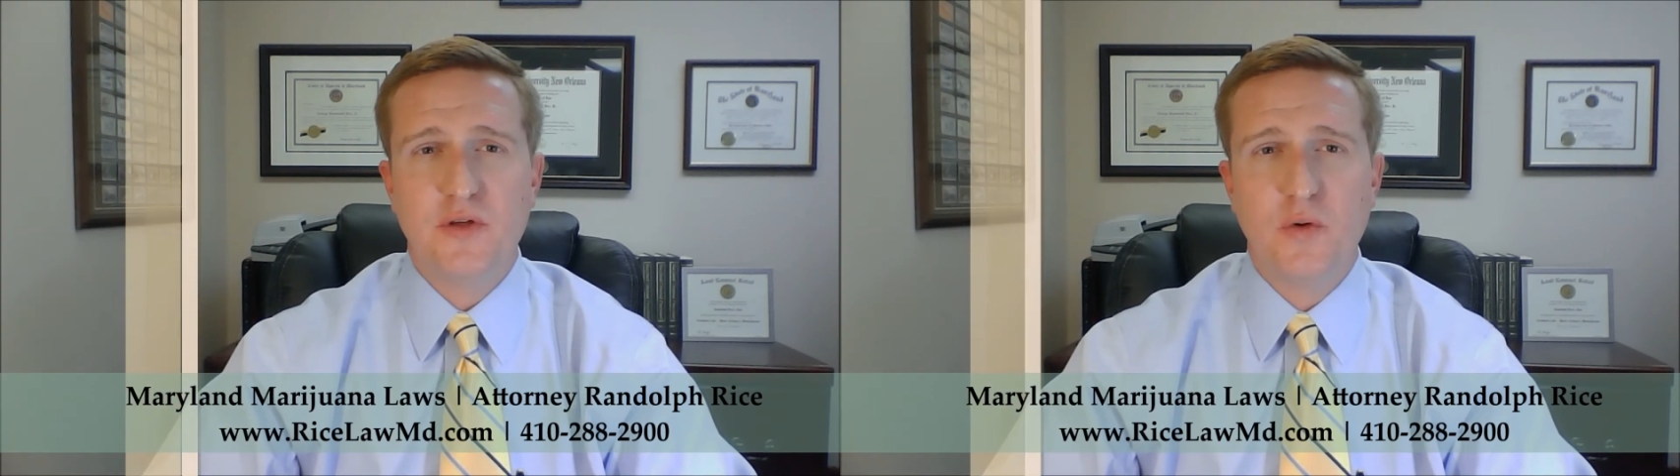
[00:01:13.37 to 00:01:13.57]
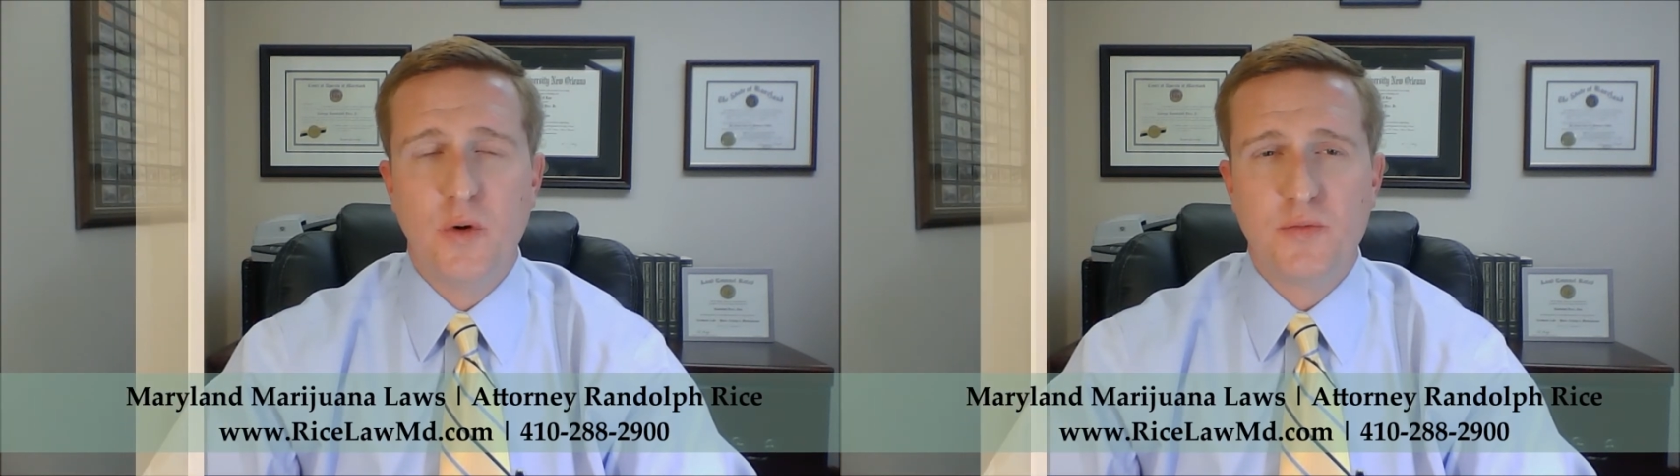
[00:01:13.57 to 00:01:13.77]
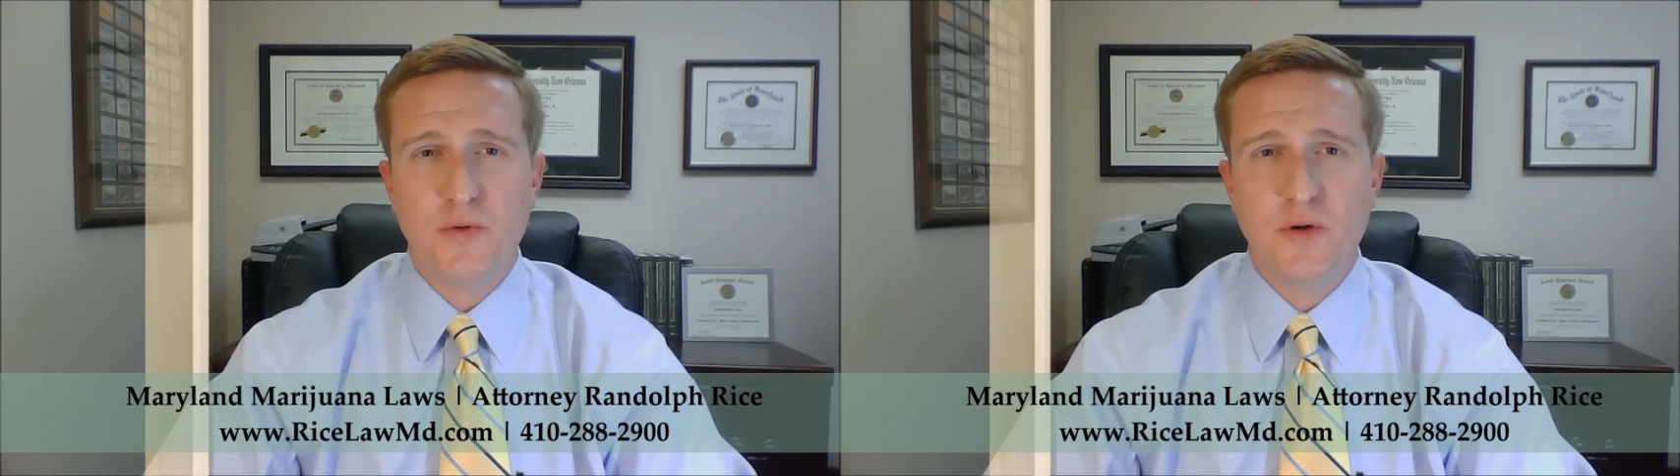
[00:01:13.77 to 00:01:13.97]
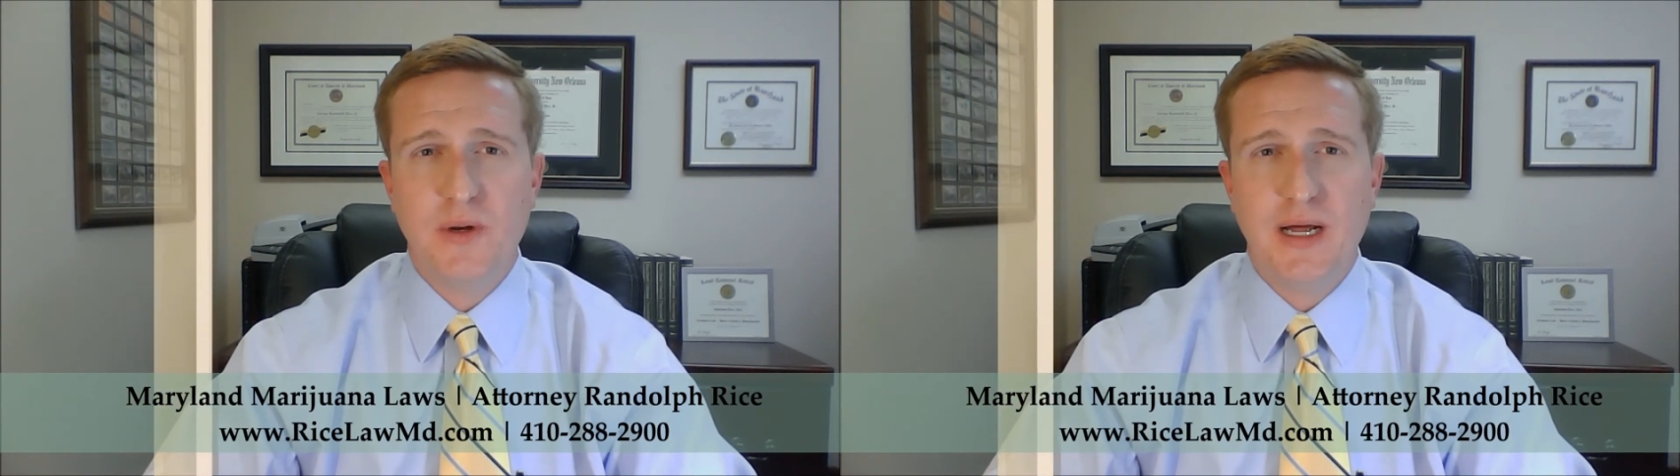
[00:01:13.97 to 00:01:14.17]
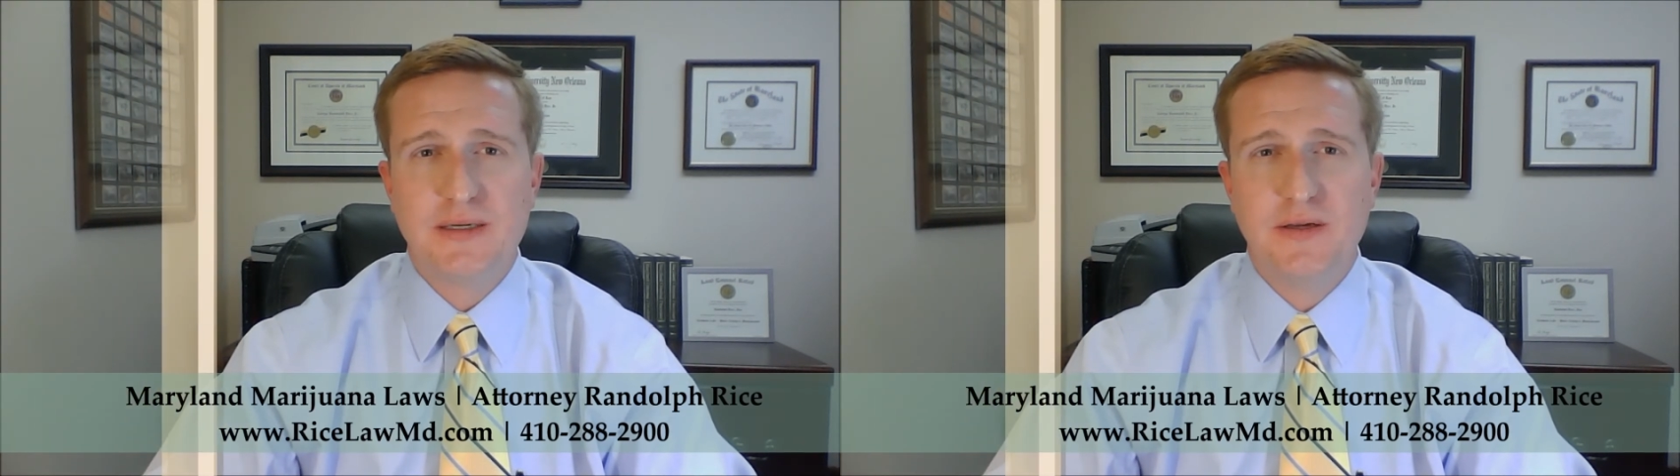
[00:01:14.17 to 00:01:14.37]
the courts will do
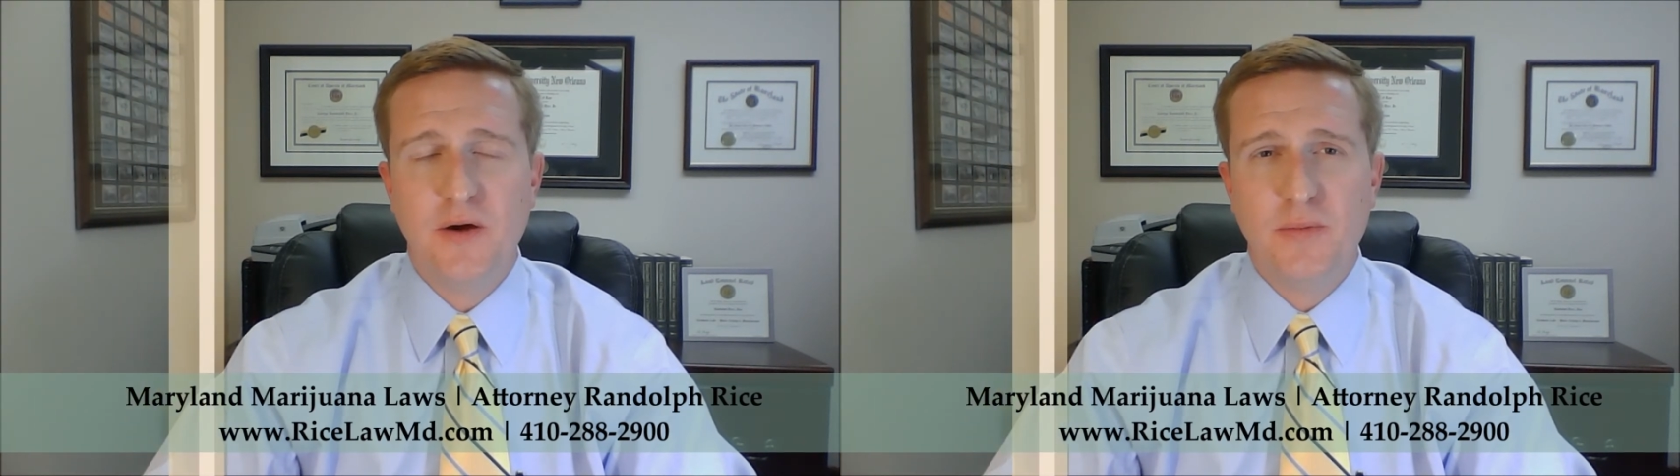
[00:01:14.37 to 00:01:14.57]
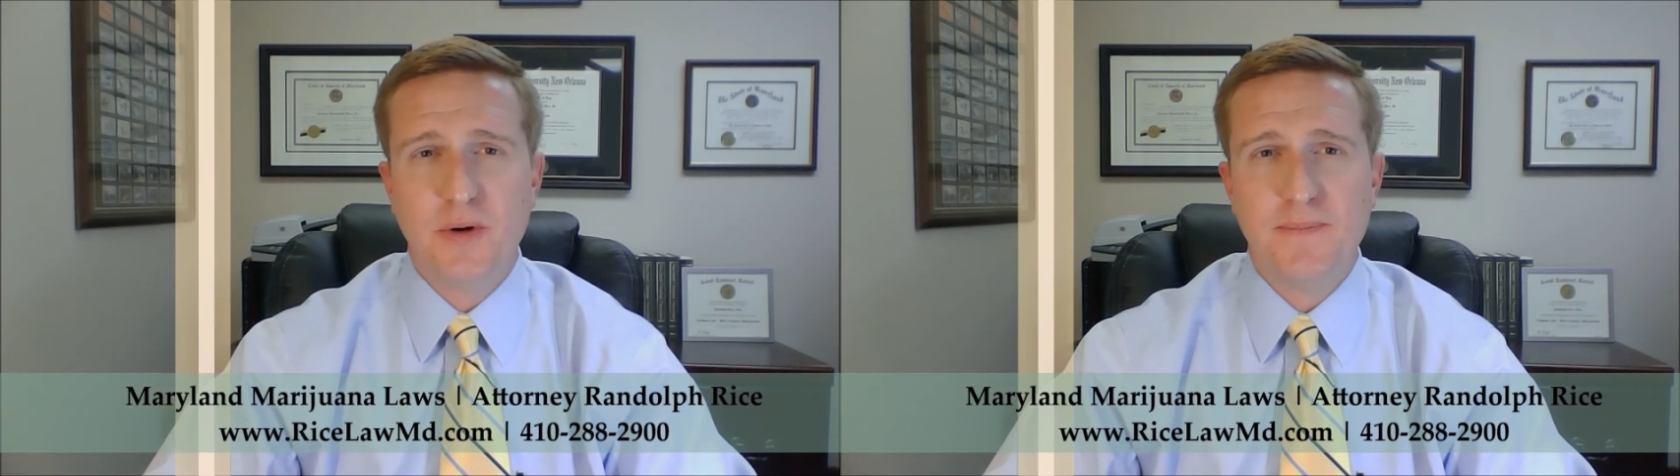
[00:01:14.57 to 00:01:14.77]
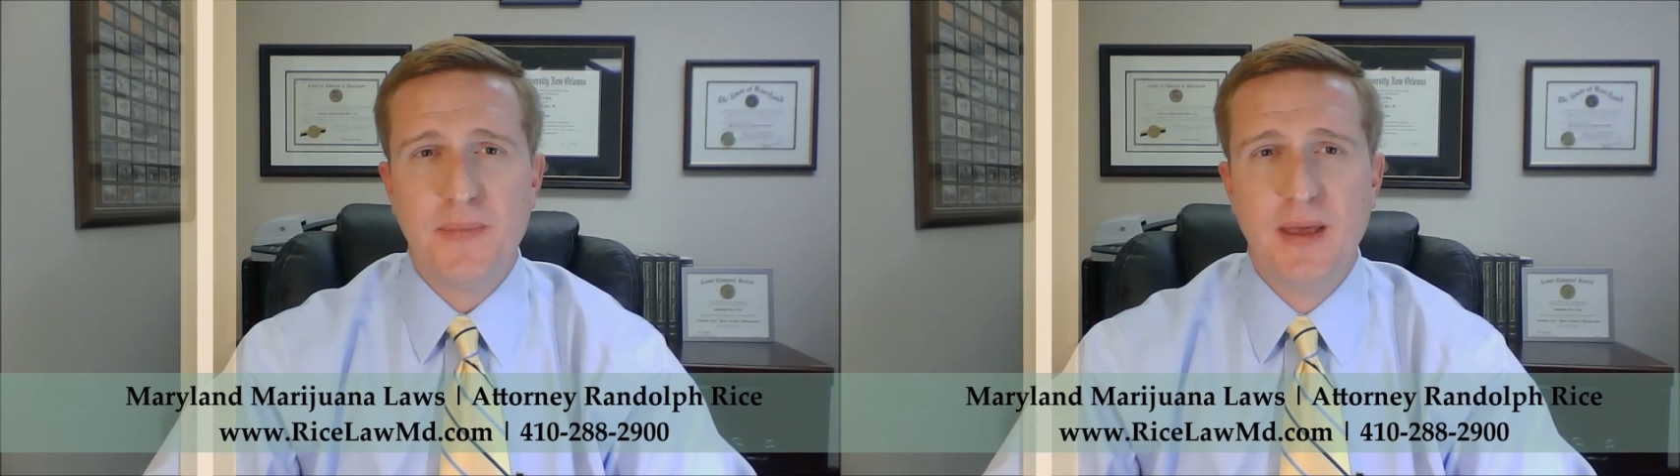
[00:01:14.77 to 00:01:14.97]
in October.